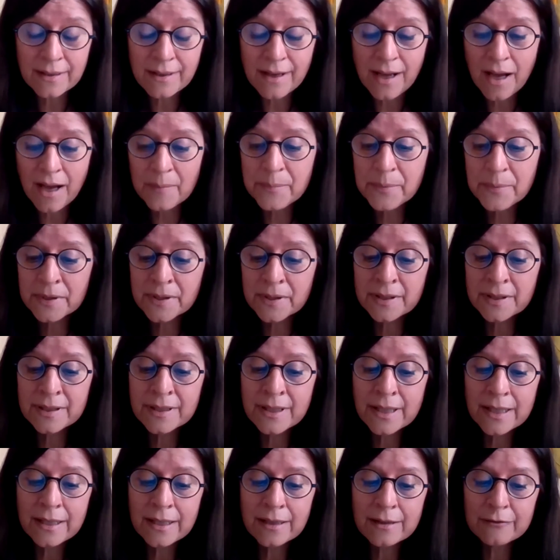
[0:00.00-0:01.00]

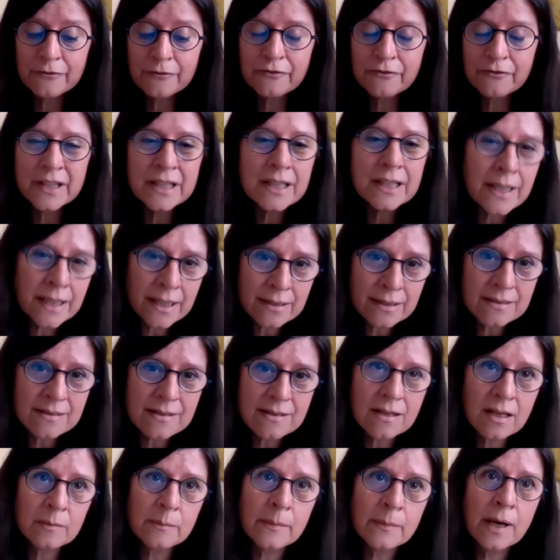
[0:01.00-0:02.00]
happen,
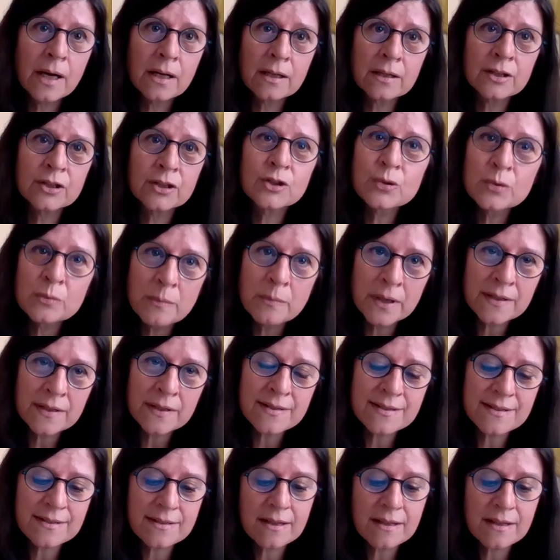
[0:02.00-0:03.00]
feelings among
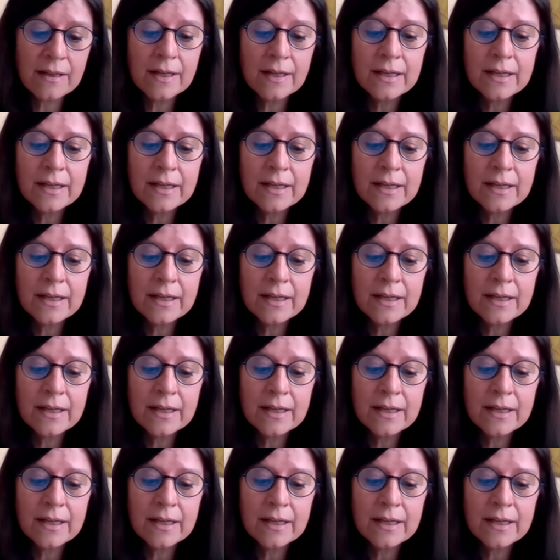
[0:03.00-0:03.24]
humans